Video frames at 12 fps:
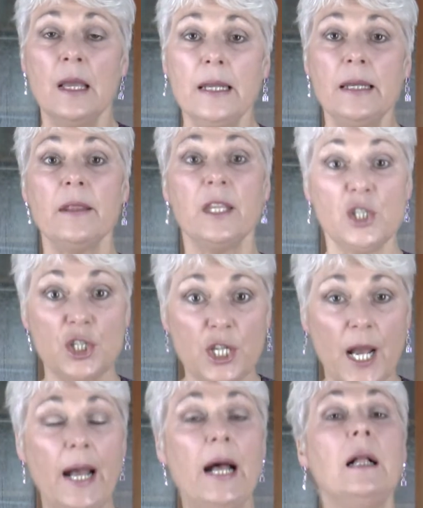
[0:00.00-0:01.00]
Now the
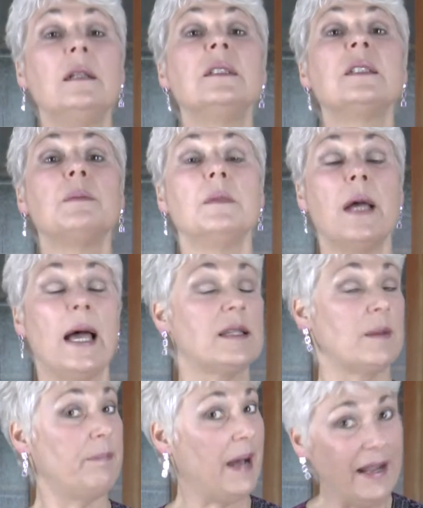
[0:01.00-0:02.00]
child
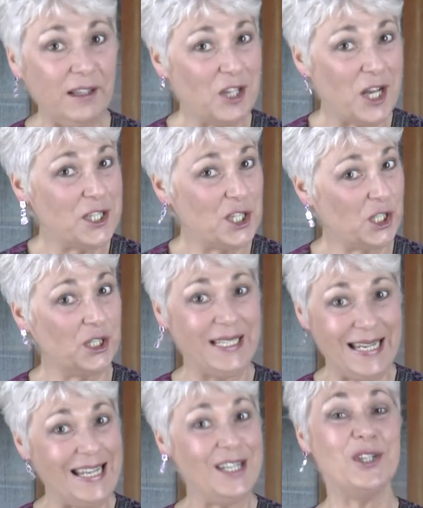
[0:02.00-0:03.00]
has a biological
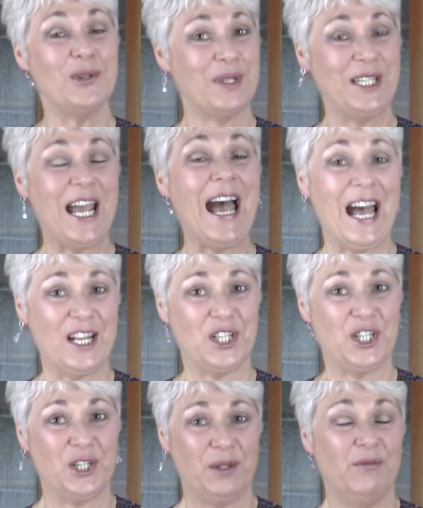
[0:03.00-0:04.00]
need to
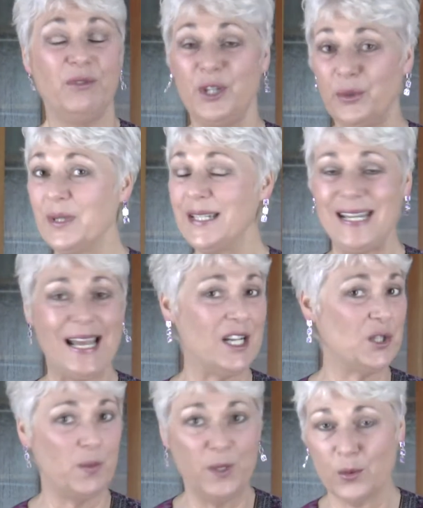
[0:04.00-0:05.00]
attach. If we don't
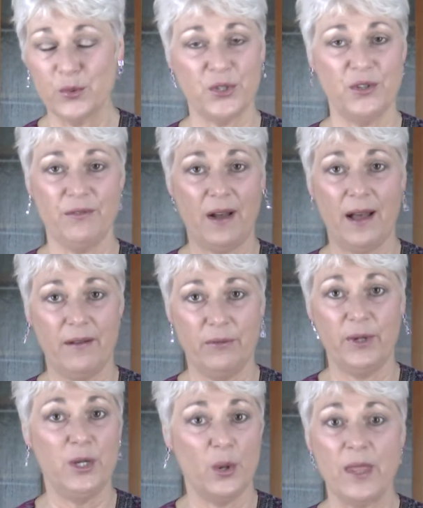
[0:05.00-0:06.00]
attach, we don't survive.
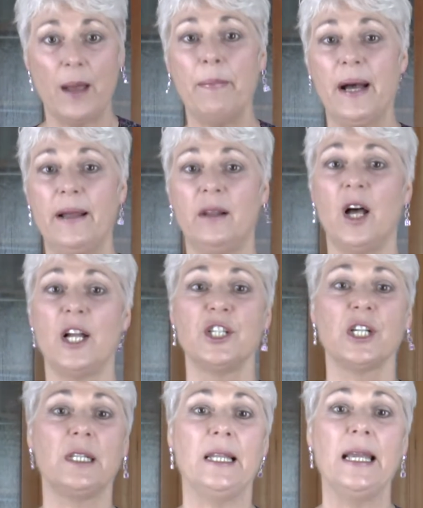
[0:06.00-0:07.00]
We know that
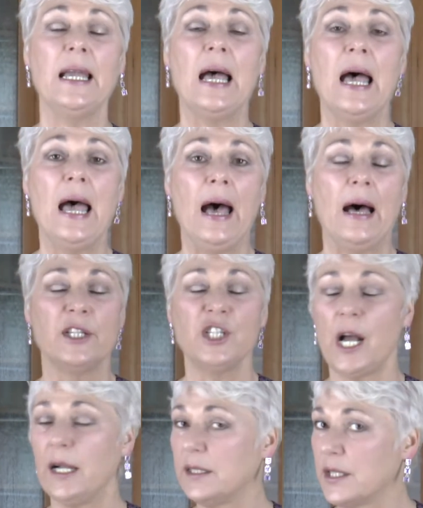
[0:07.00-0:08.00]
biologically. A
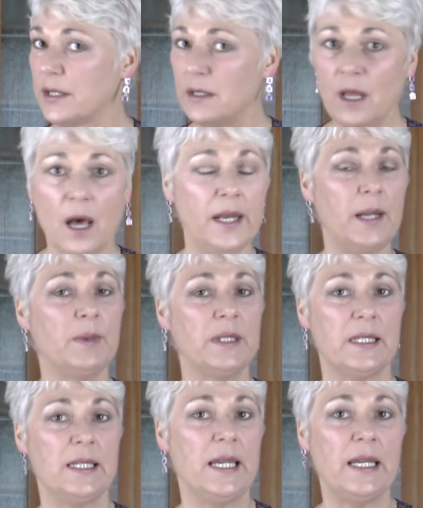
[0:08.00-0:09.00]
child is not able
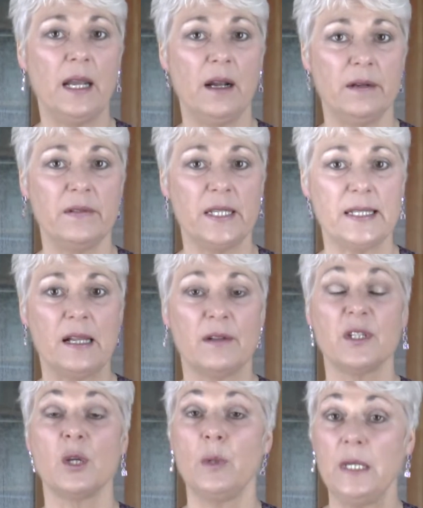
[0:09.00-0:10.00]
to take care of
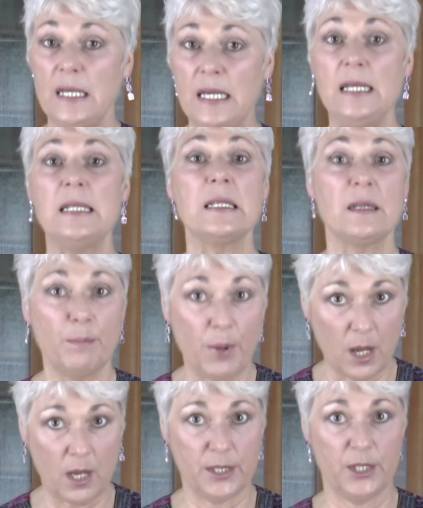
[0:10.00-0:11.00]
itself, so it needs to
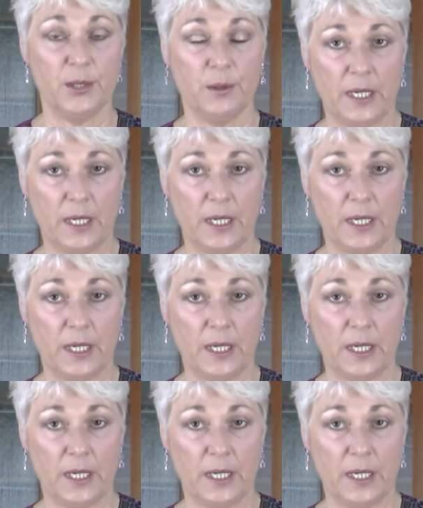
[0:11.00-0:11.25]
bond to a